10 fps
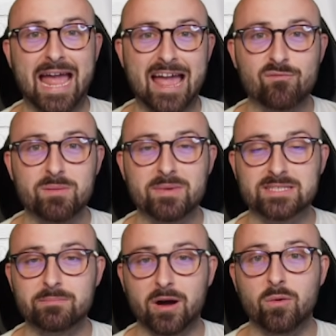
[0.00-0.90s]
Have we
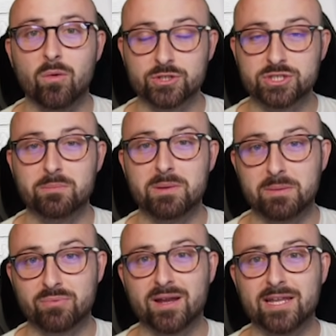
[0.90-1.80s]
missed the boat, or should we
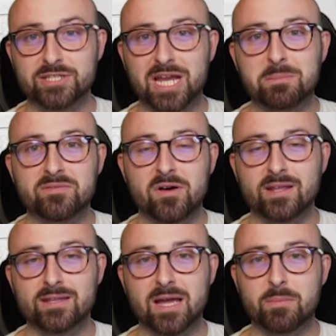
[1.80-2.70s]
be bringing in Jamie
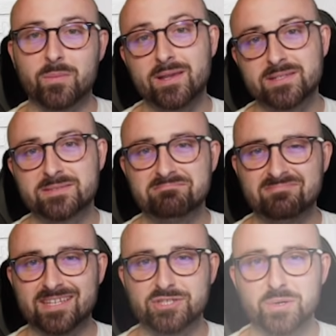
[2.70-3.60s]
Vardy in the coming weeks?
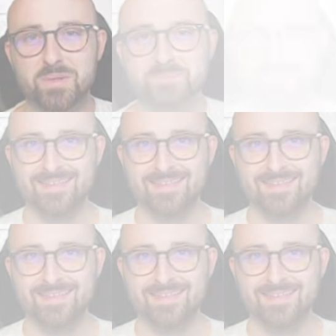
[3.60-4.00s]
Let's do it.